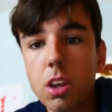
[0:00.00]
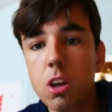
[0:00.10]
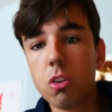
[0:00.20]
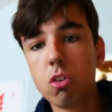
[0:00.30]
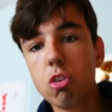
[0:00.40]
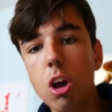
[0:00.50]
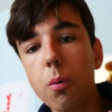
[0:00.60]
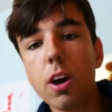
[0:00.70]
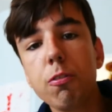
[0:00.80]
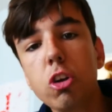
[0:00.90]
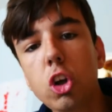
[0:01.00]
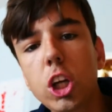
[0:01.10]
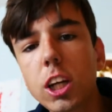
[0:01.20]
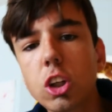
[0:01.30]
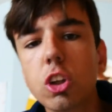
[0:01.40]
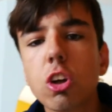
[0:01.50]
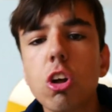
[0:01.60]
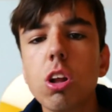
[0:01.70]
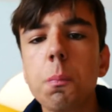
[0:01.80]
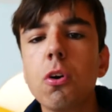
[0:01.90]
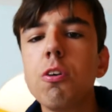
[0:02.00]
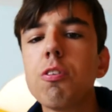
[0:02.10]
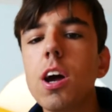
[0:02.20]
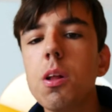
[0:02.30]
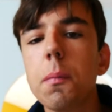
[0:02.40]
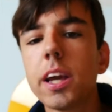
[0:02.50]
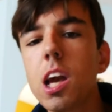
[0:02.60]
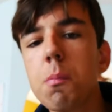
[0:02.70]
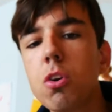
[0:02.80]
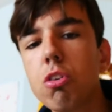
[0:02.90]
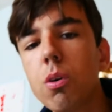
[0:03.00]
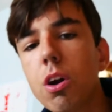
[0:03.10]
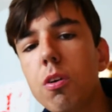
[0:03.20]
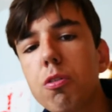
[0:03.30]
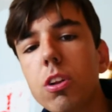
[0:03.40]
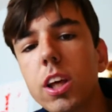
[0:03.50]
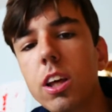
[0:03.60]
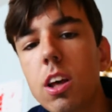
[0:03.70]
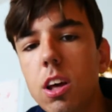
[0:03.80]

So, I've just changed the colour profile on my camera, so hopefully